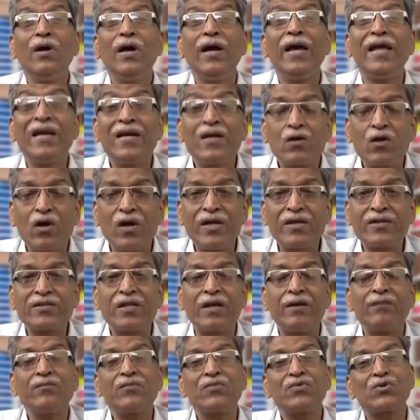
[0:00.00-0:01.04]
encourage
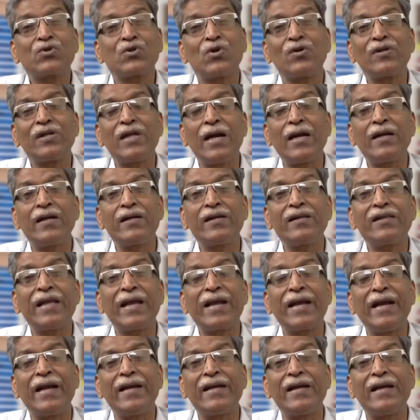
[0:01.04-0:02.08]
them so that
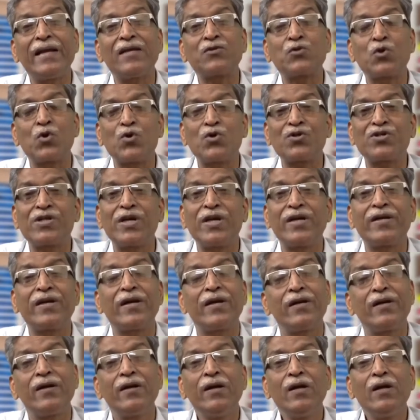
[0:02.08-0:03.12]
they get
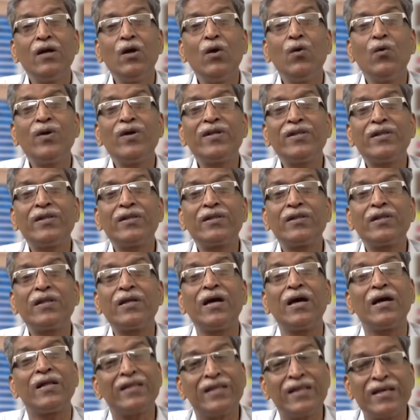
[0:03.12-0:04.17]
associated with
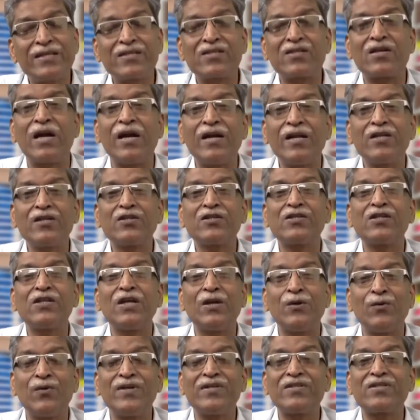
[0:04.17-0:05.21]
uh, the studies
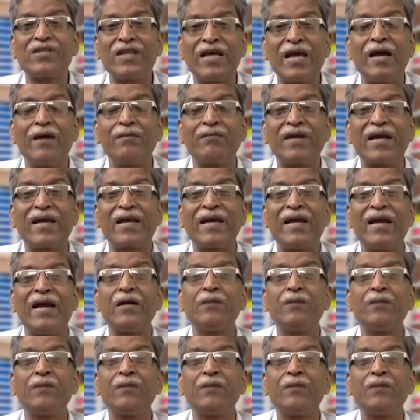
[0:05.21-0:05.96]
in which they have taken